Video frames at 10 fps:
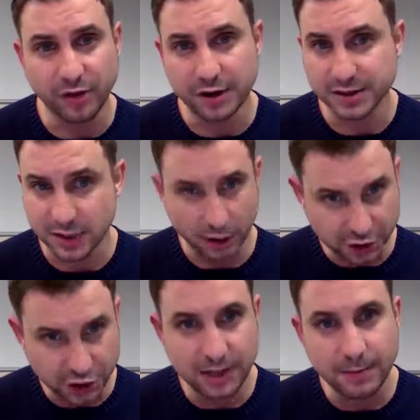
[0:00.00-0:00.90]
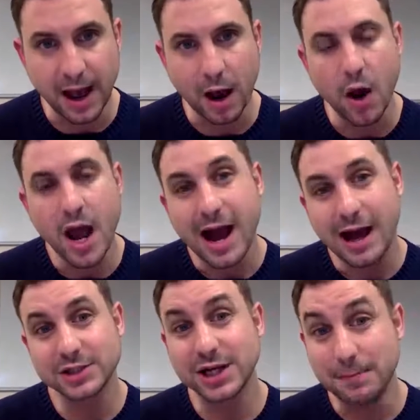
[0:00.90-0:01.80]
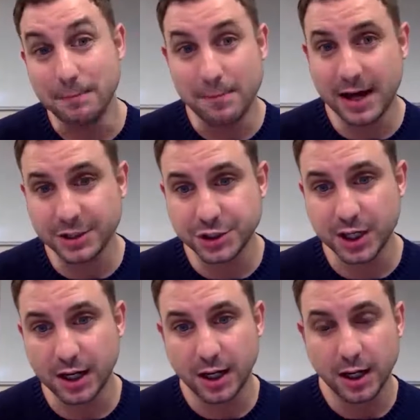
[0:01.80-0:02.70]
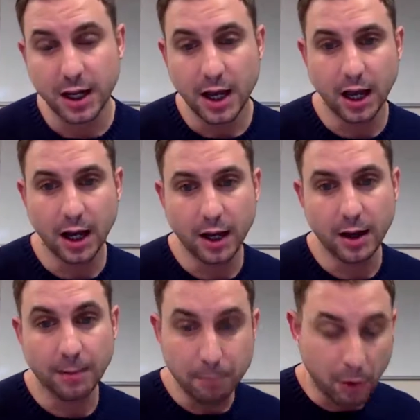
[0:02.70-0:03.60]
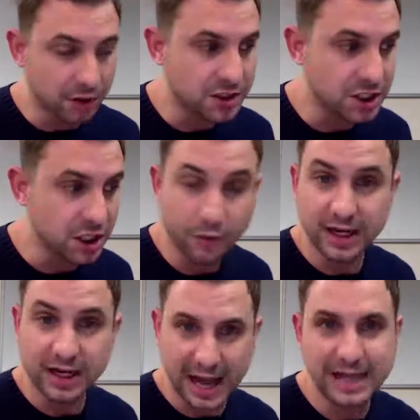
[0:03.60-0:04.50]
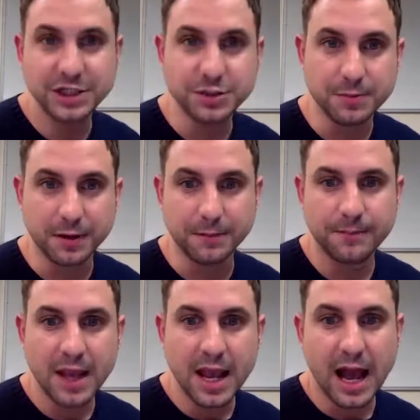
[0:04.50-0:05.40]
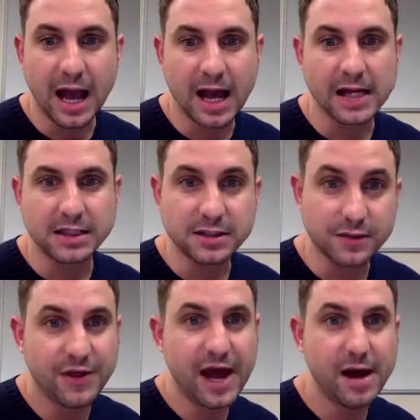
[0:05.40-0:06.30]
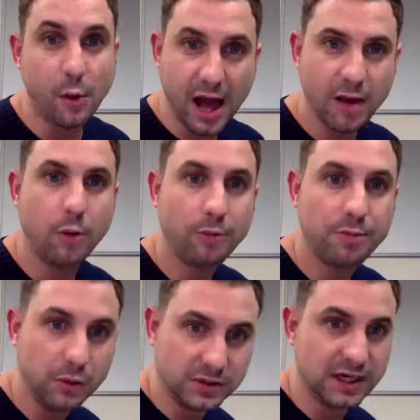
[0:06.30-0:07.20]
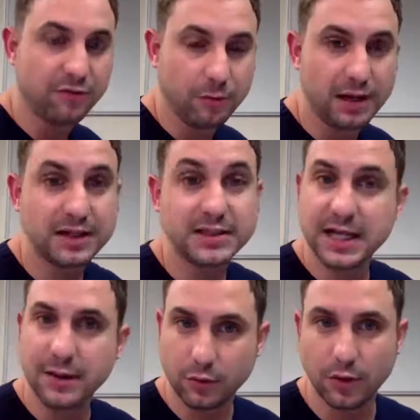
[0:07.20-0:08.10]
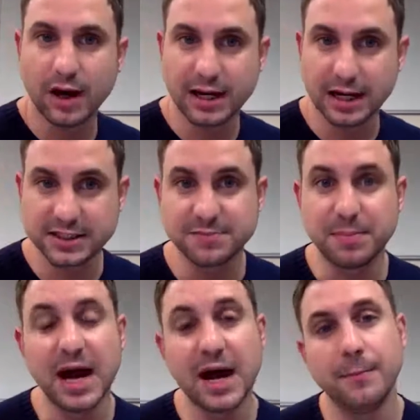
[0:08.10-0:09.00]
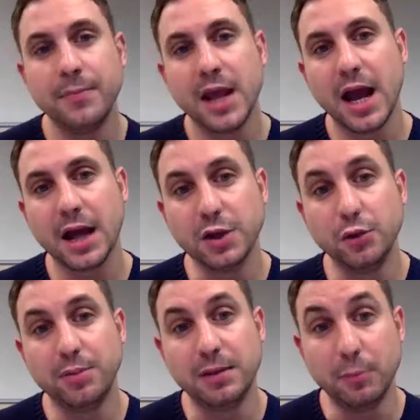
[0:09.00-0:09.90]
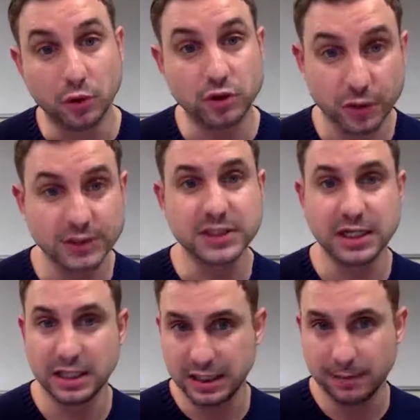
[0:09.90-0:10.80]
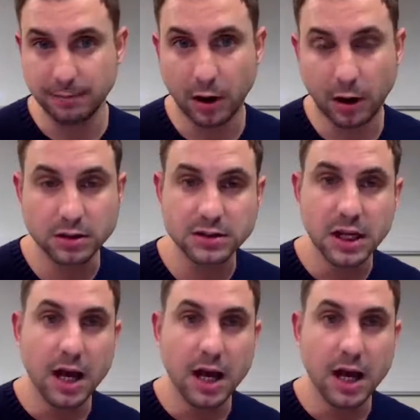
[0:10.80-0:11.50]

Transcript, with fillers: providers like Gmail actually measure uh, and monitor your engagement, and that will help your deliverability, it will create less spam, and you'll be more trusted in the inbox